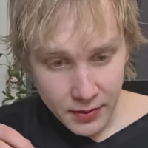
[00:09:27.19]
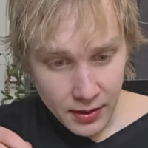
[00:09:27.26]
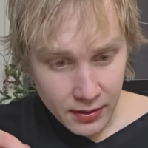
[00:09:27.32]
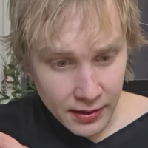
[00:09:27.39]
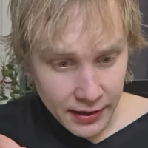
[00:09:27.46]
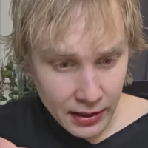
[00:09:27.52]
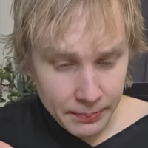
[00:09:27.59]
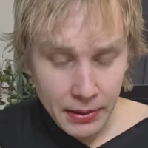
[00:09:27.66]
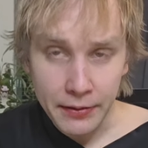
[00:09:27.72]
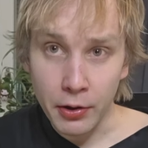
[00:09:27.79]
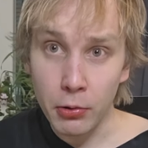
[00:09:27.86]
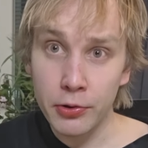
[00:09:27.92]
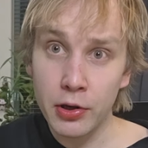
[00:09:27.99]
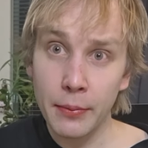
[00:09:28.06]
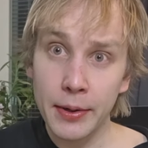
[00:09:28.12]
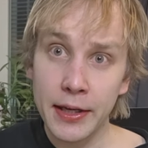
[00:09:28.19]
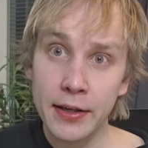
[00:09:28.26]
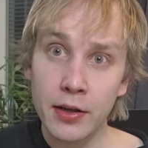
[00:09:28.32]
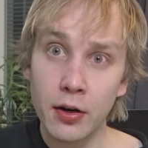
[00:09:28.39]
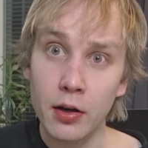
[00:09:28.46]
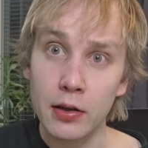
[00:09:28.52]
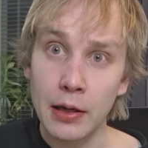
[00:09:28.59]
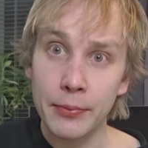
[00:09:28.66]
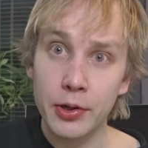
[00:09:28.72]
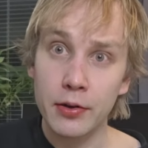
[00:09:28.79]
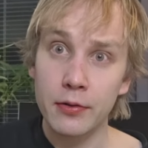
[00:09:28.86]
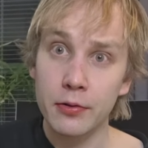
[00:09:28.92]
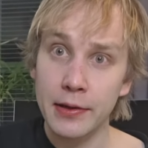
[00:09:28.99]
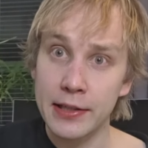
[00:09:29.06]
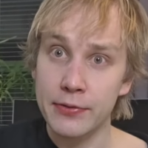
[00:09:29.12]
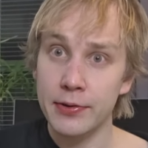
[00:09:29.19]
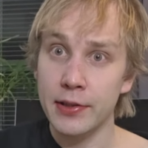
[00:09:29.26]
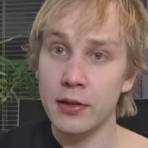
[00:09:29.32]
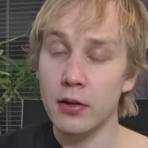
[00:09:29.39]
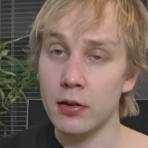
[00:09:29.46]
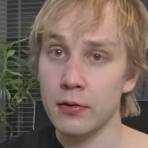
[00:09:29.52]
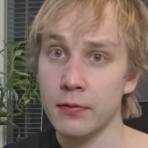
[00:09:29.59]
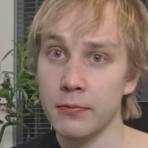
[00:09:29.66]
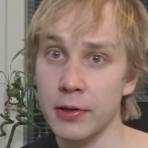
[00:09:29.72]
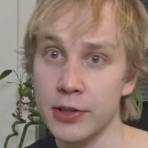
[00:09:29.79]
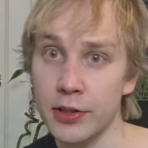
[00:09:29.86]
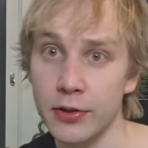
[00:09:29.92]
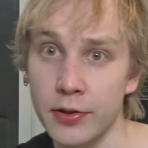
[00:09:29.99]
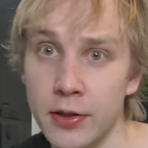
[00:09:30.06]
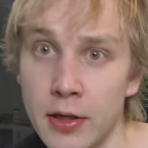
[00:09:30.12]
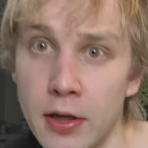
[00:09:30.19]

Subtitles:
I can't believe. Hold on, I'm getting a call. I'm gonna answer the call. 1 second.